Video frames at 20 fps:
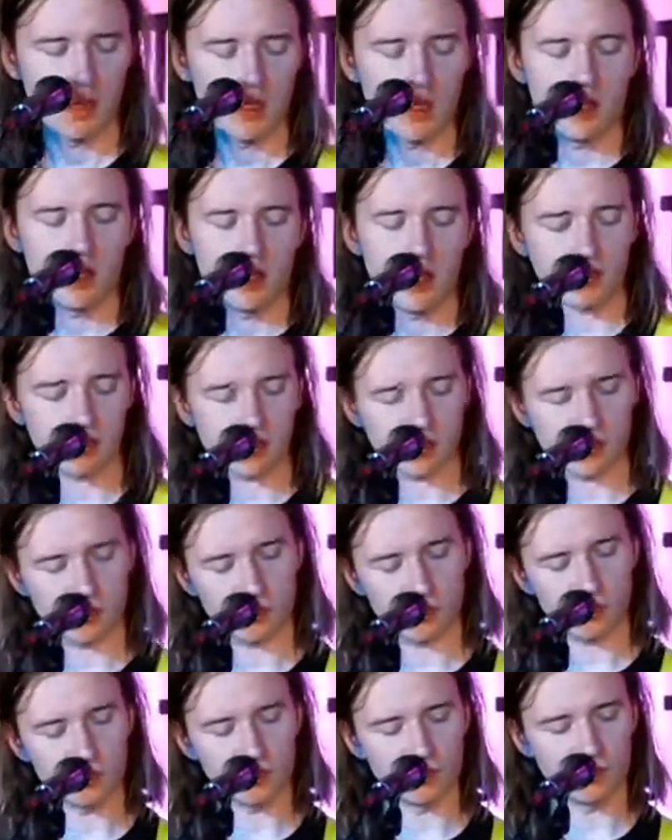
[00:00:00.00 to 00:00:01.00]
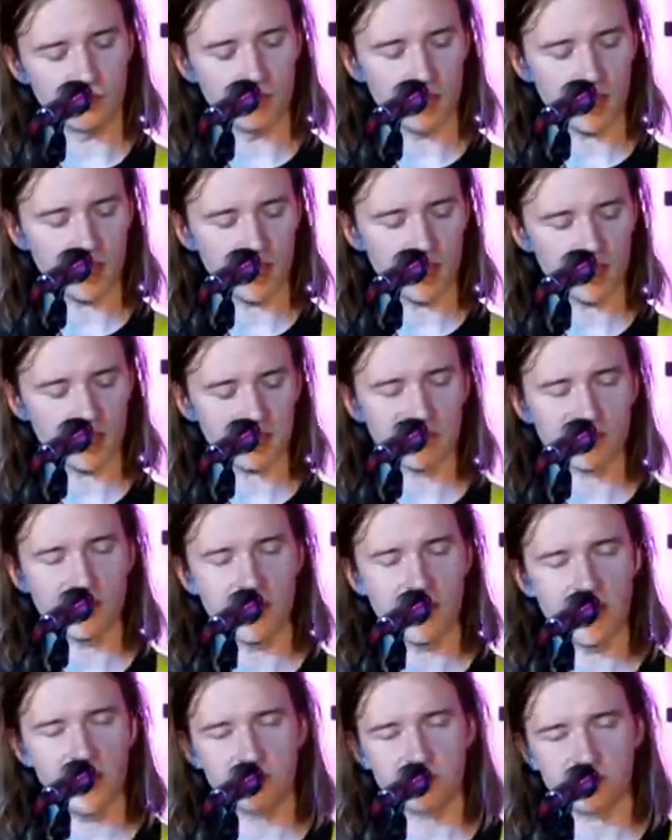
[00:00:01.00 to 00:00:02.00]
I should have made time
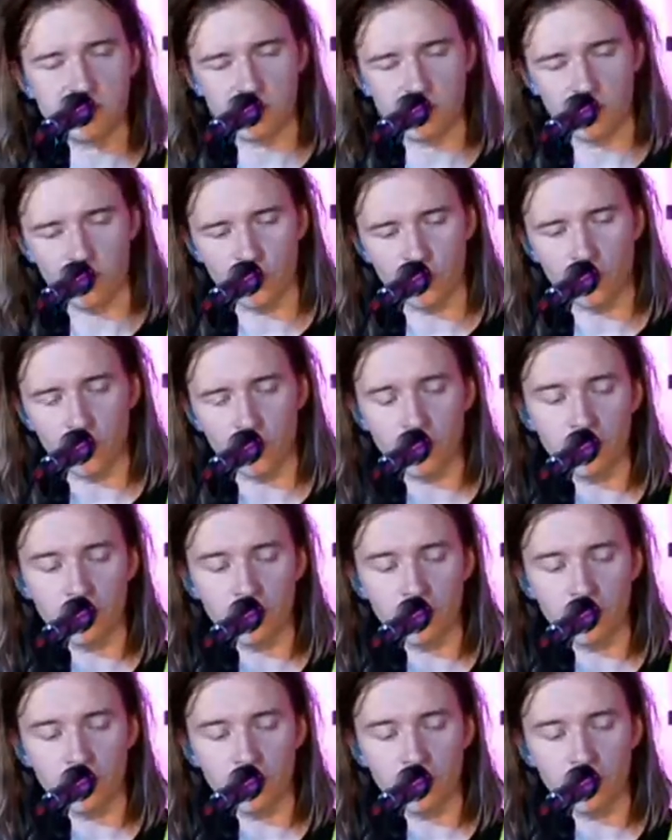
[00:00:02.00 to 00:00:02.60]
sooner.